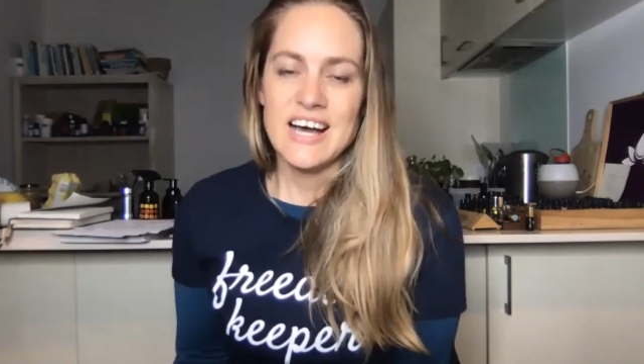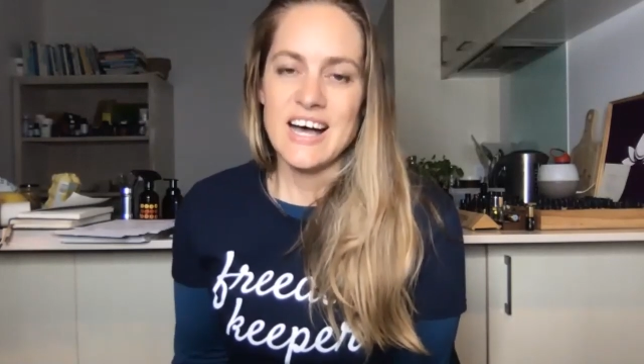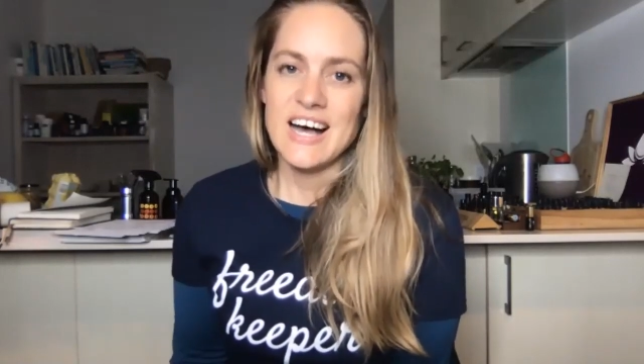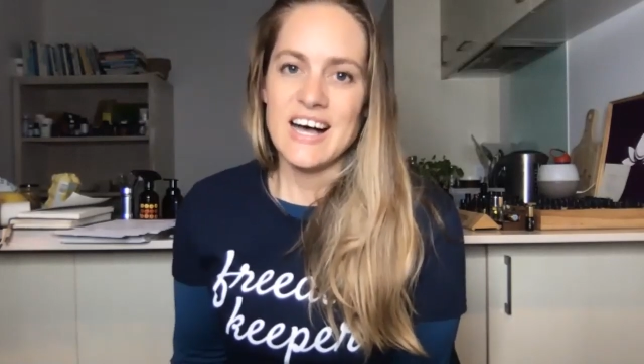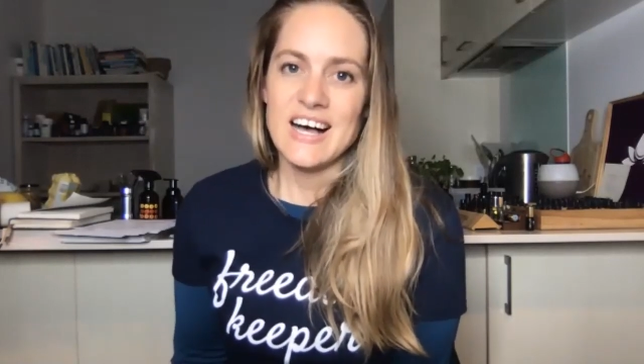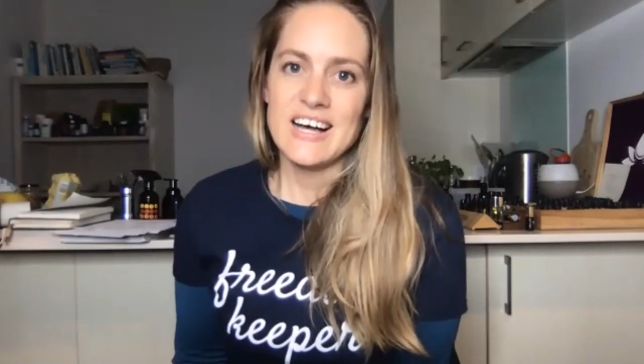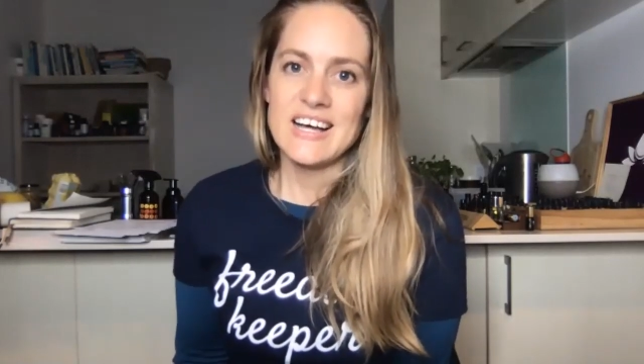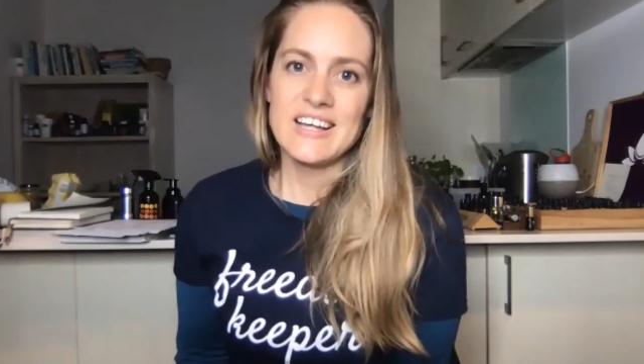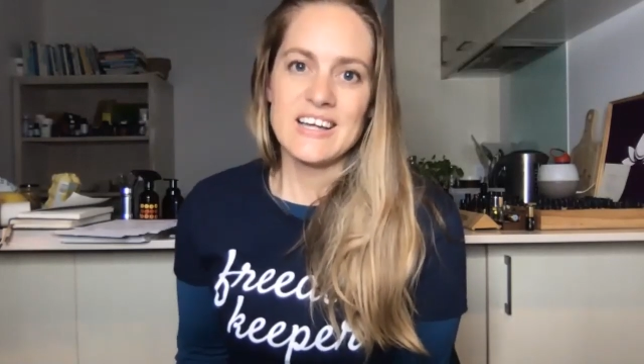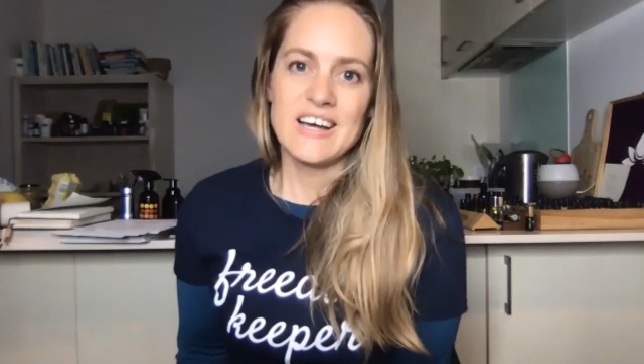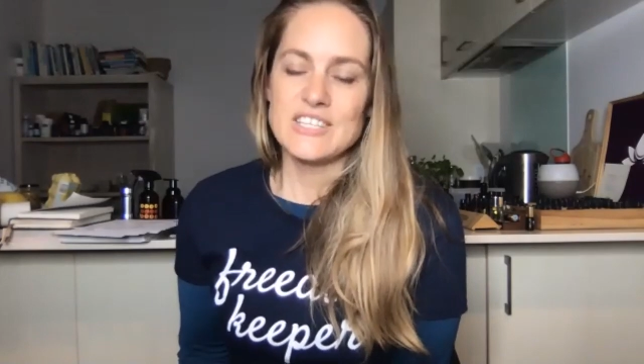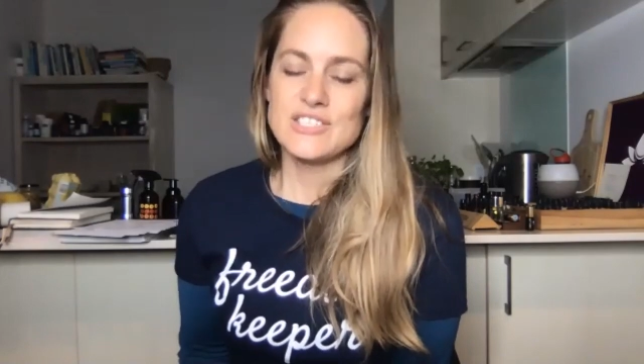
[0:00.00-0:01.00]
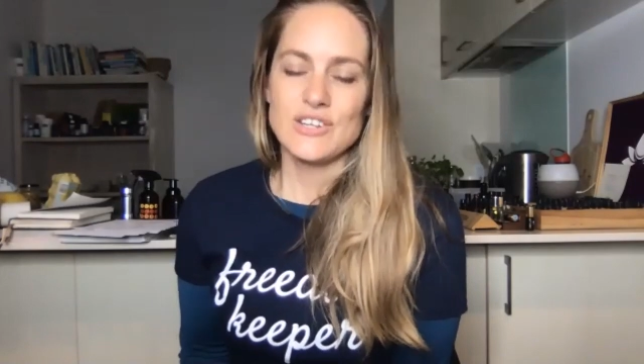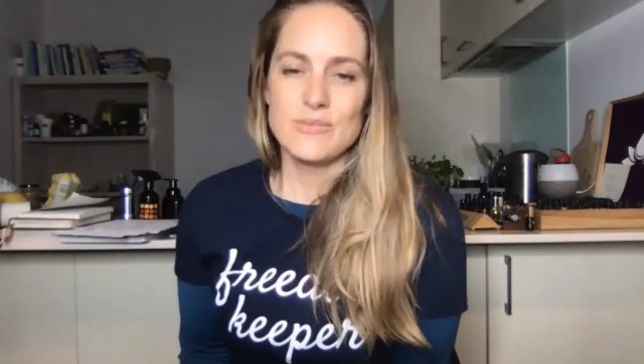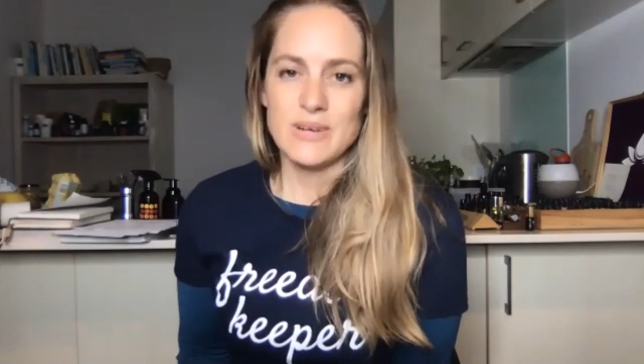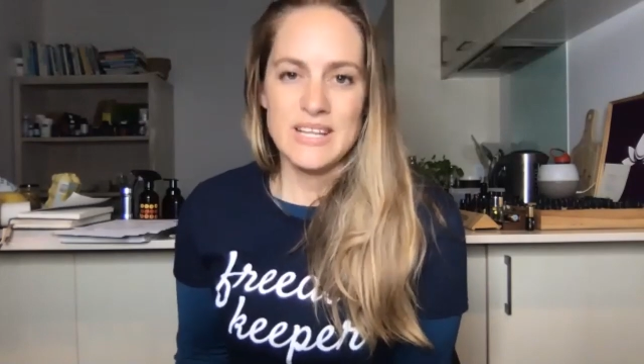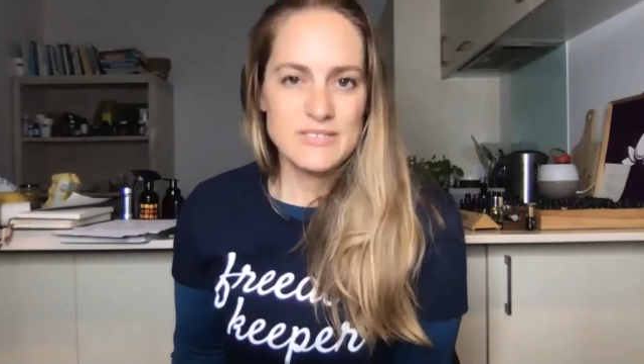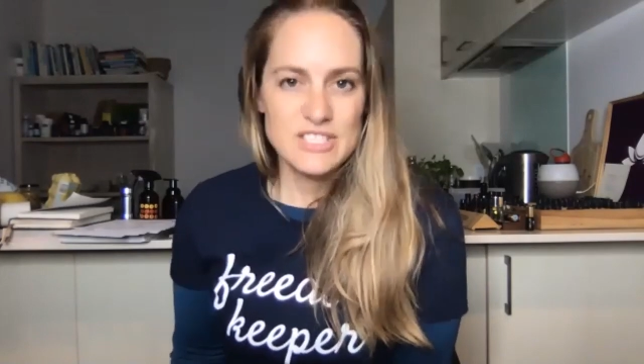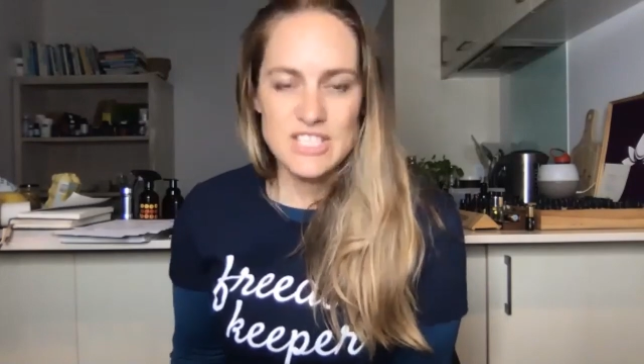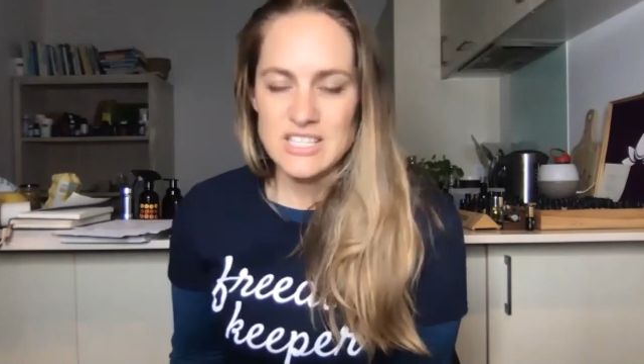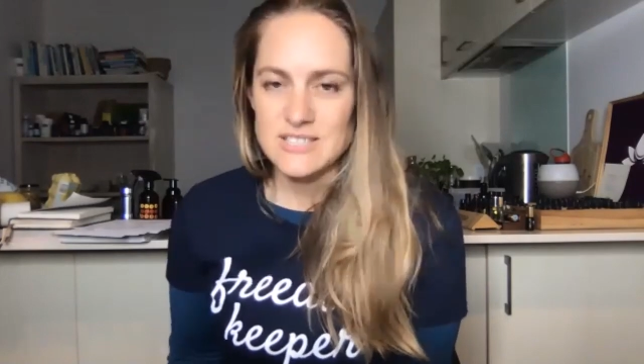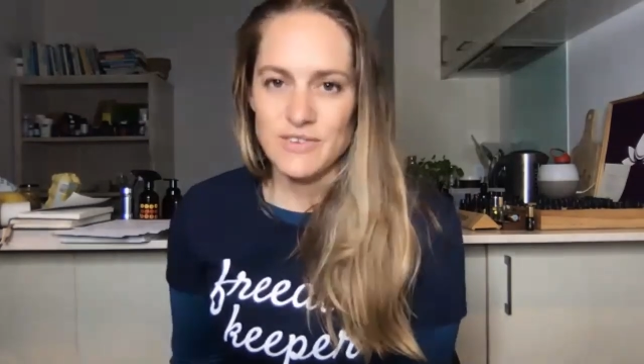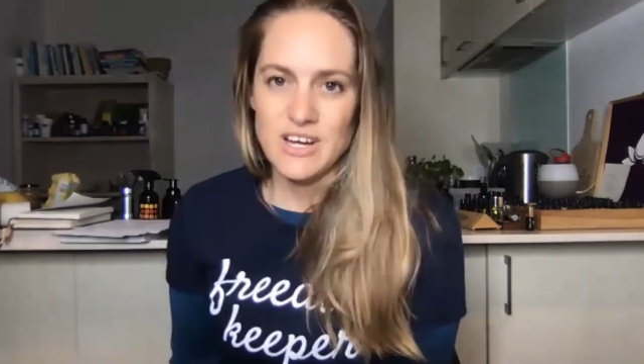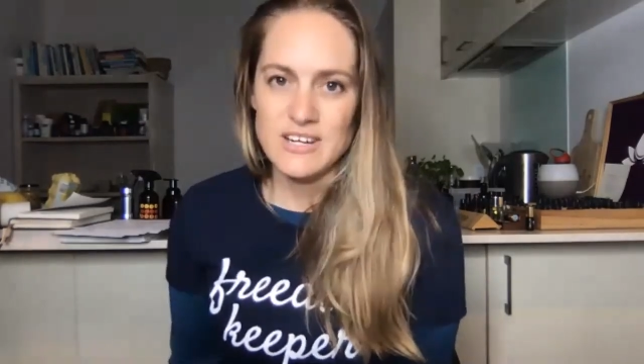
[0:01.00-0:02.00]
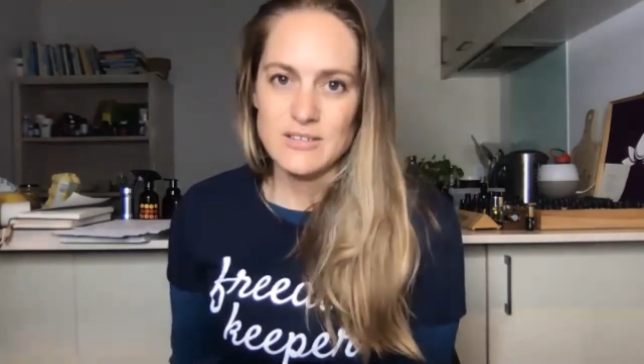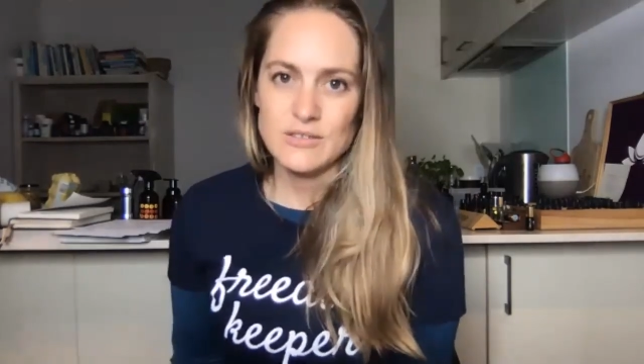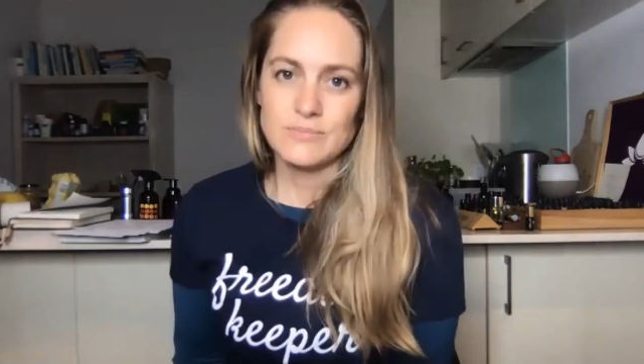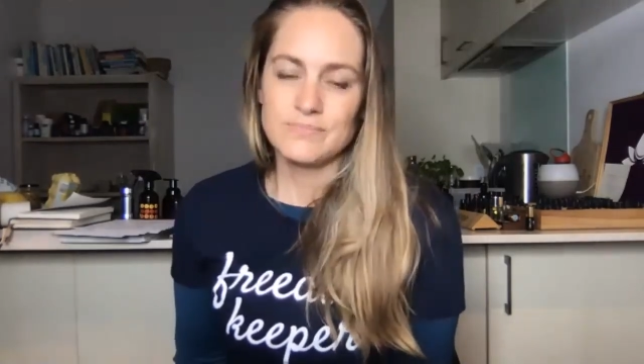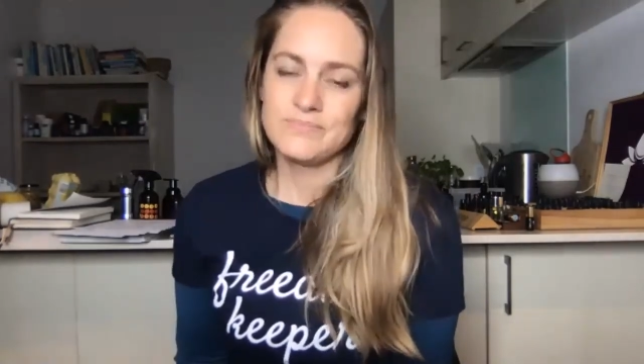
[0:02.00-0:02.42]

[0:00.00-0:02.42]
I don't believe is justified at all.